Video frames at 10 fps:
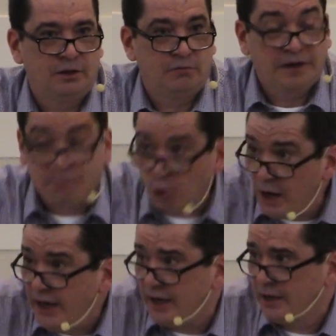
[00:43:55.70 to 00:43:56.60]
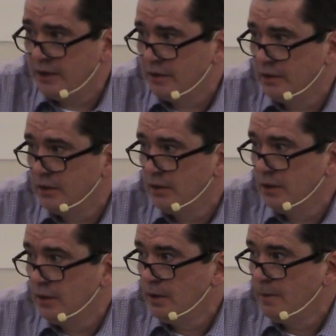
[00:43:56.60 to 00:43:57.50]
We pray.
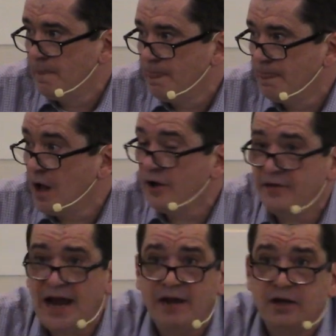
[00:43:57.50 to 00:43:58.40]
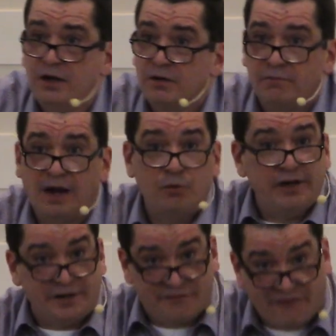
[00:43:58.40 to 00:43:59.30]
Not only that, maybe
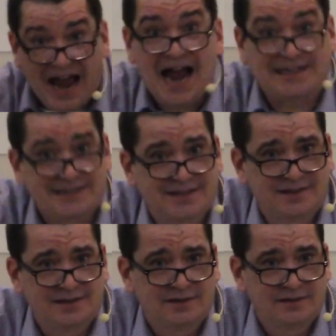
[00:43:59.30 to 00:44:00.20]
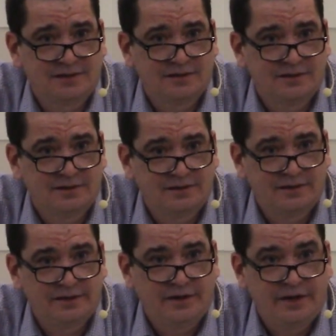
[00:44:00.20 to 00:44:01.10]
we can fast.
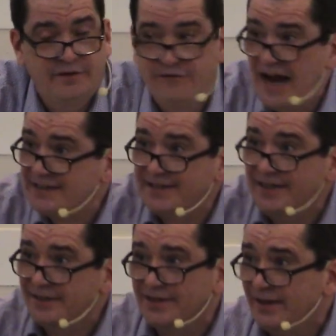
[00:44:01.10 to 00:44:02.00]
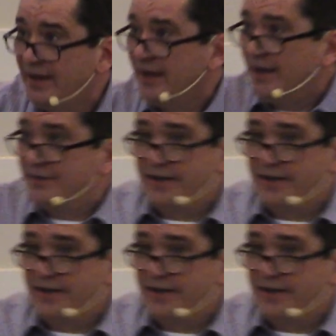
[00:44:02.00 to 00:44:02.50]
Fasting is, a, is